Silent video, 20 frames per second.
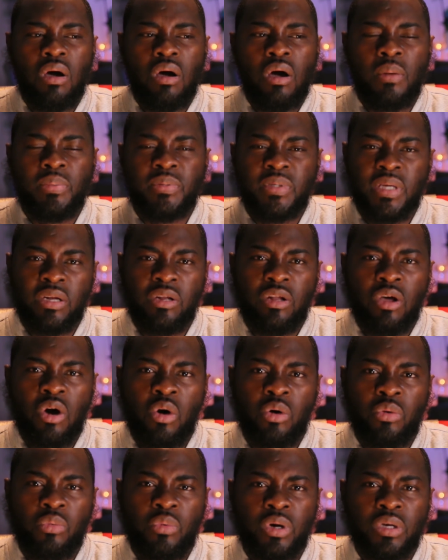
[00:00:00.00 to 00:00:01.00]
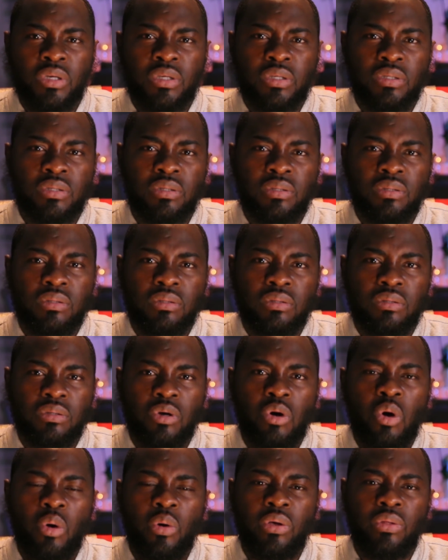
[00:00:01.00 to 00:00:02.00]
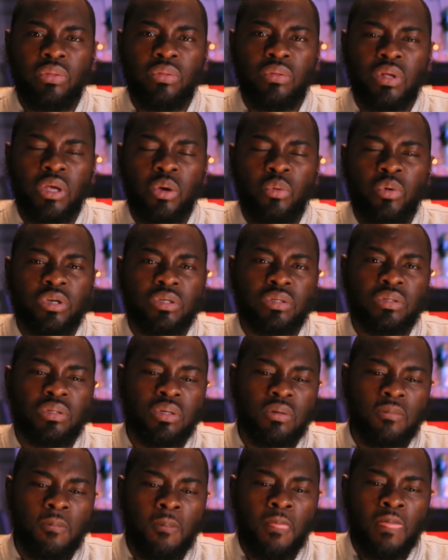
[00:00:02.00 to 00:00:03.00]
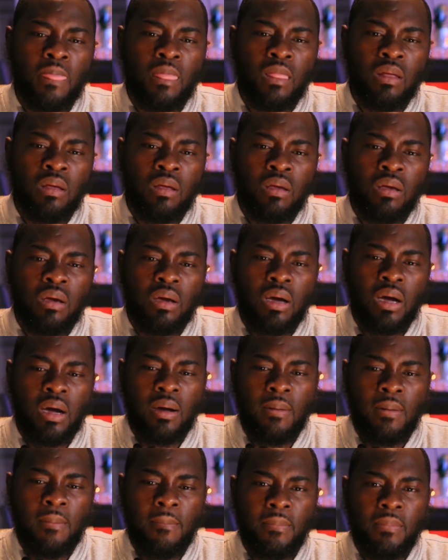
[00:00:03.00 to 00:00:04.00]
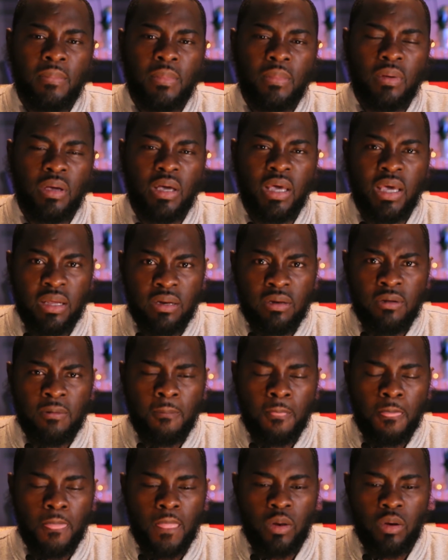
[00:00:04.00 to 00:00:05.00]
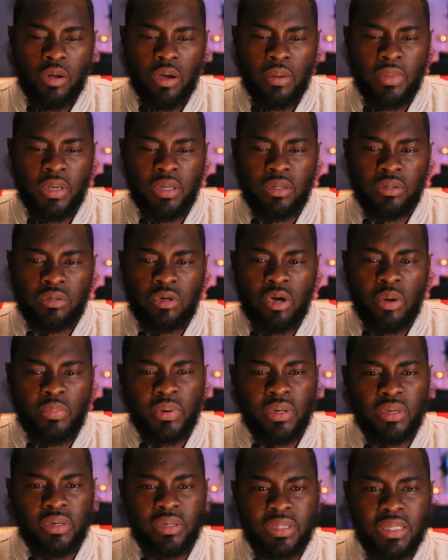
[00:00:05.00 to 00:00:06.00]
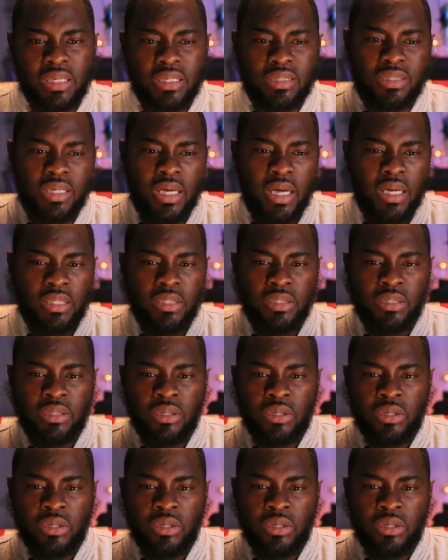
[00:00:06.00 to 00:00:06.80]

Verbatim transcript: ups and down was going. He was um, in, you know what I mean? couple little things that